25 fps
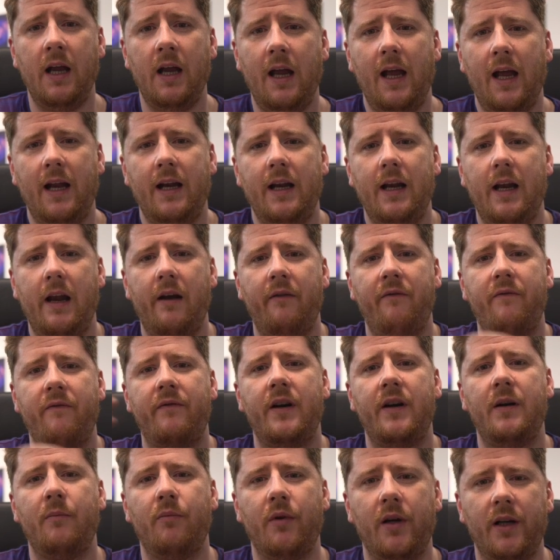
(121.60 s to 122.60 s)
and
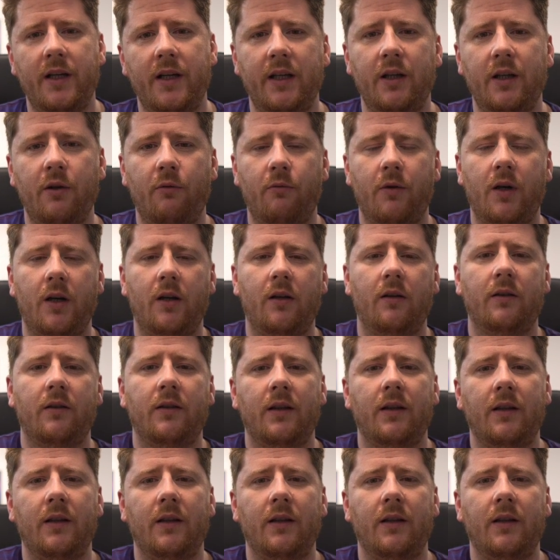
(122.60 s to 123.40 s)
everybody in the world